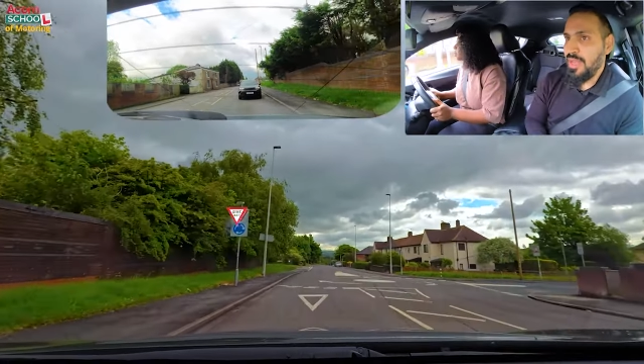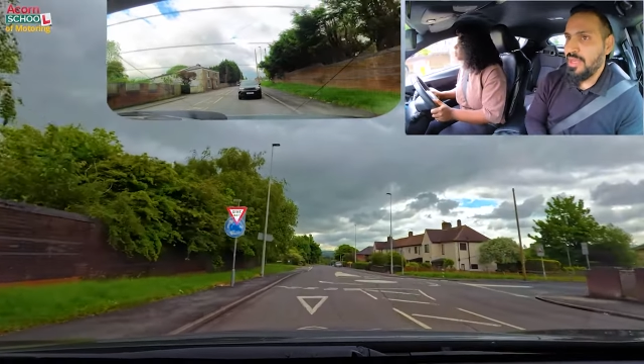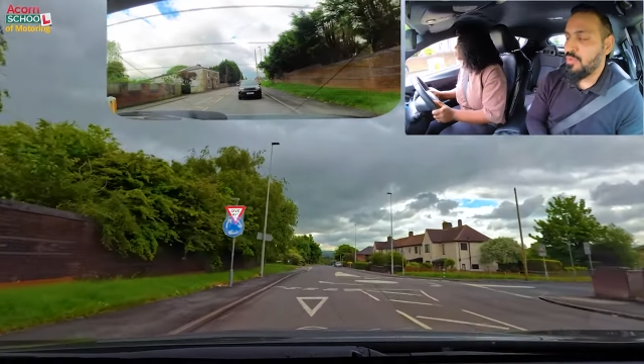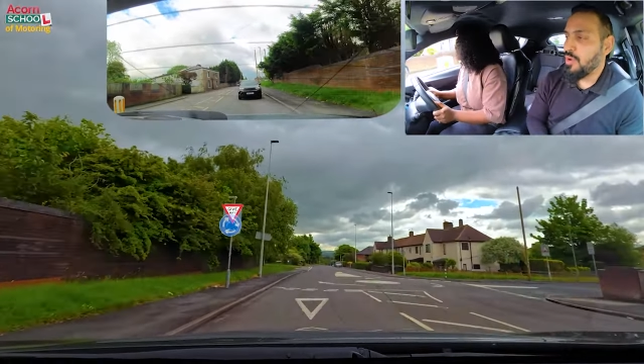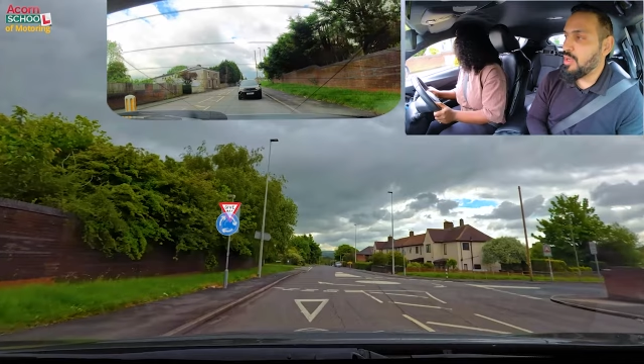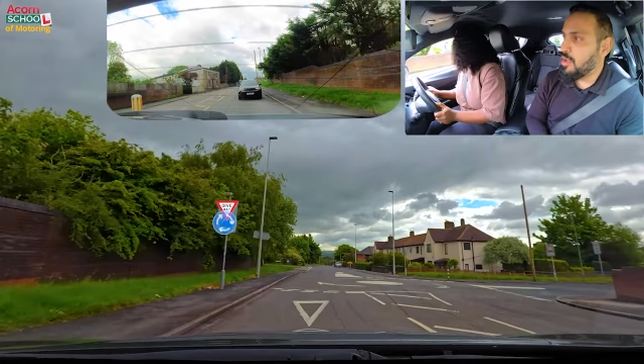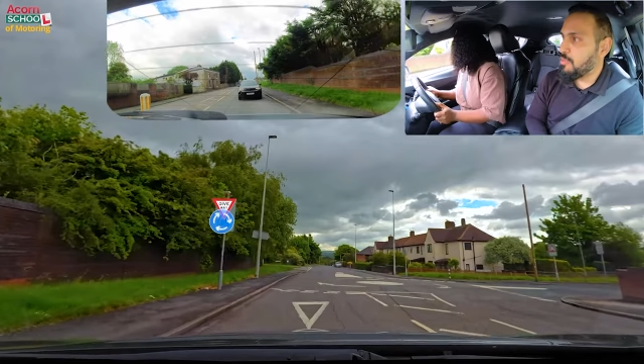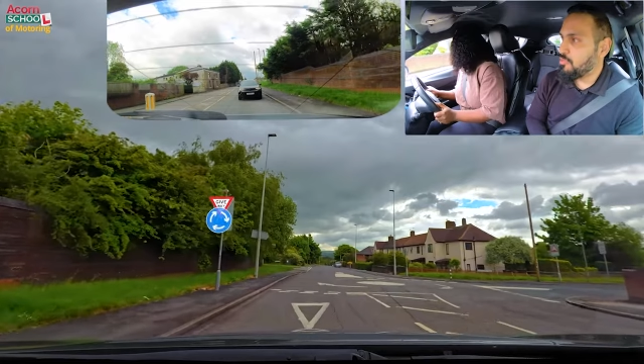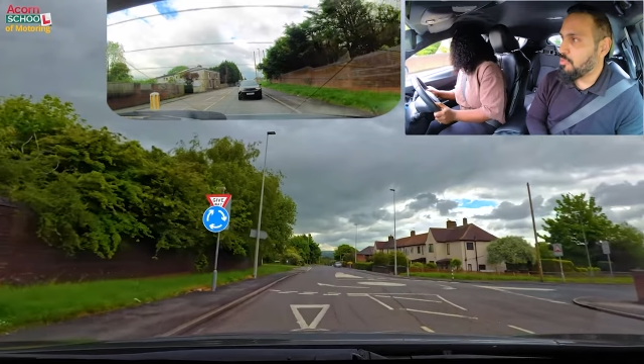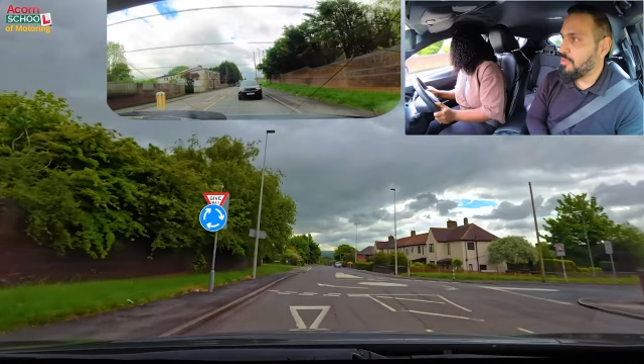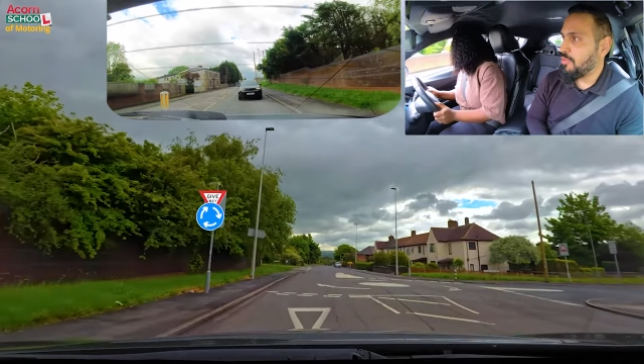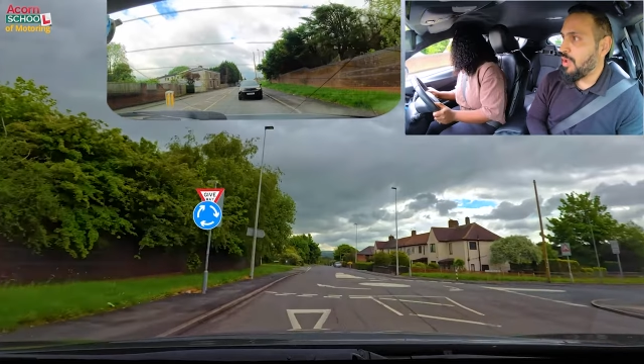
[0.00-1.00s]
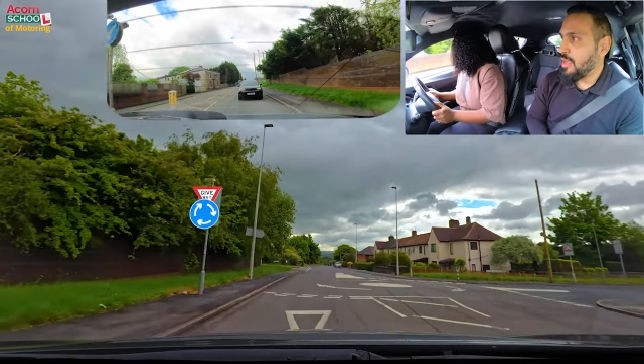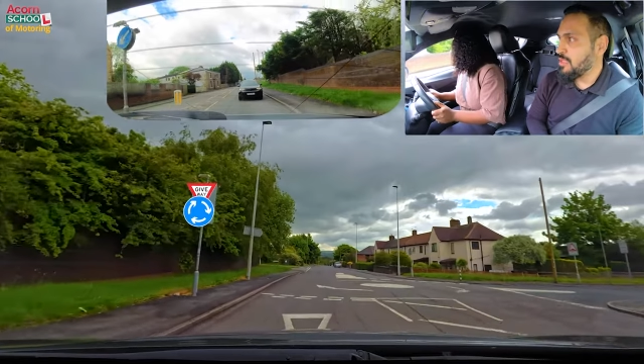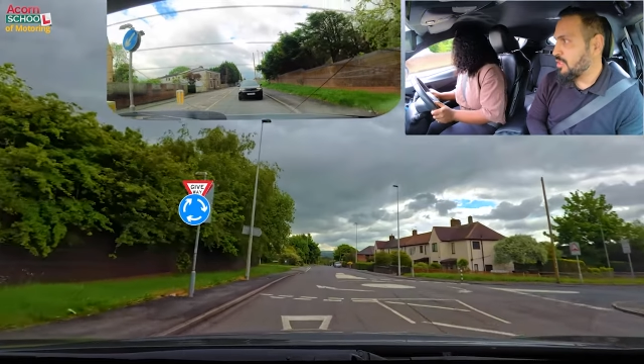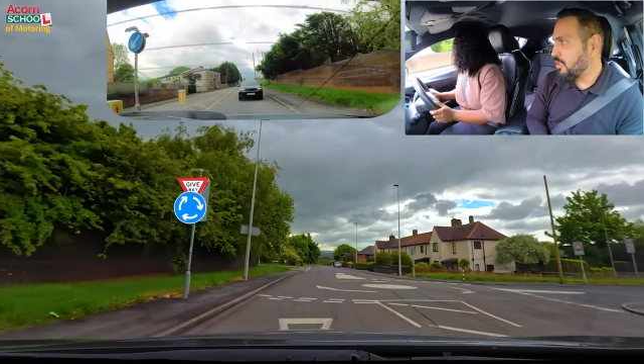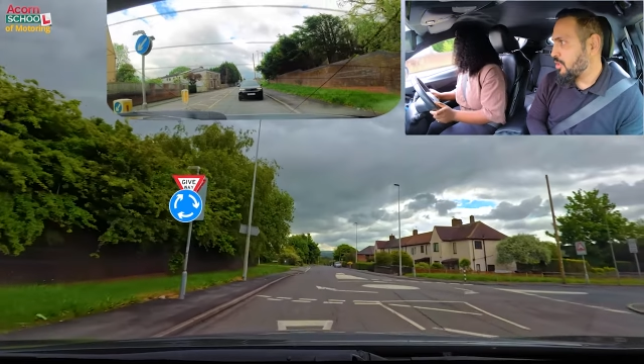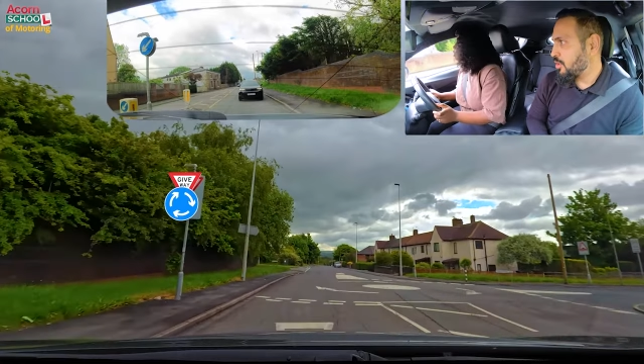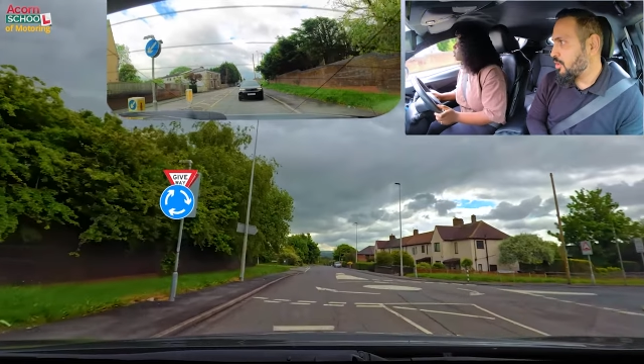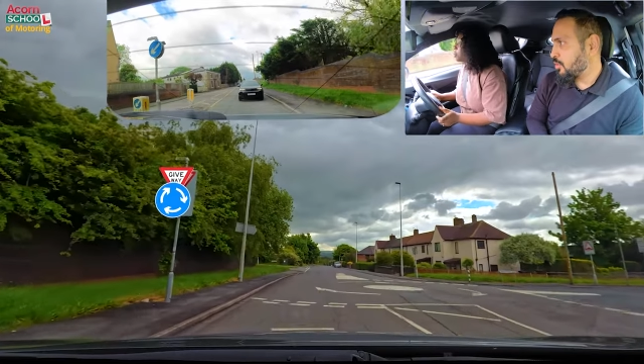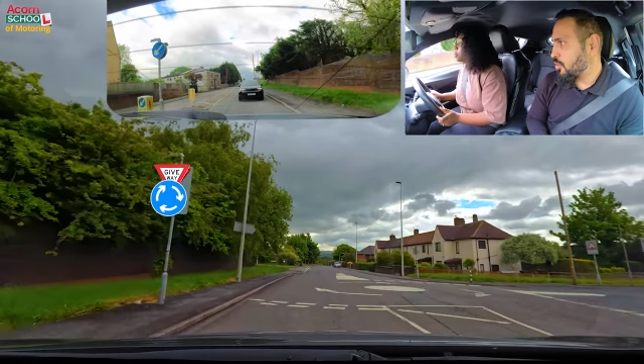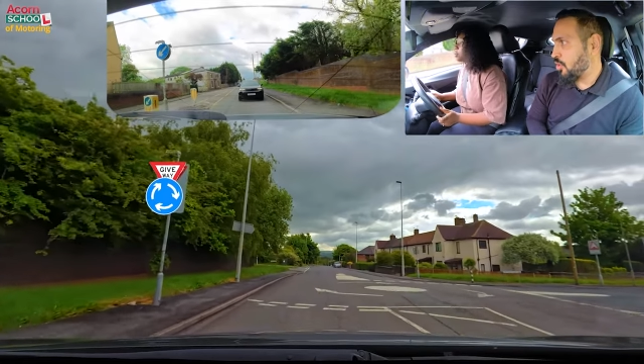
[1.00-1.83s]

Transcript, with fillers: Anyone coming from the right? No.